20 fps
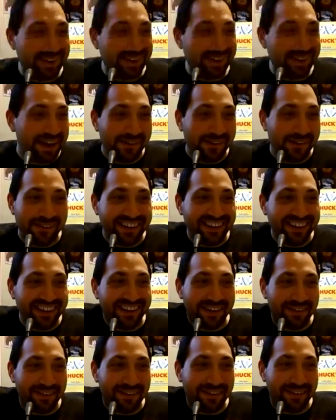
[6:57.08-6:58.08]

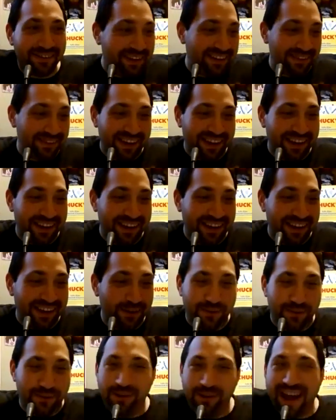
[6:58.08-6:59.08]

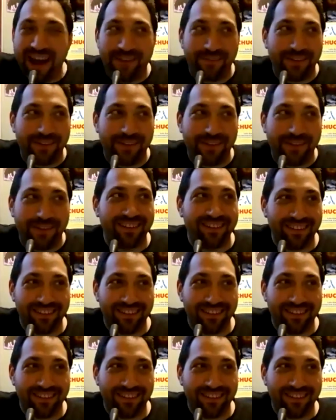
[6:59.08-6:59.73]
If you don't have to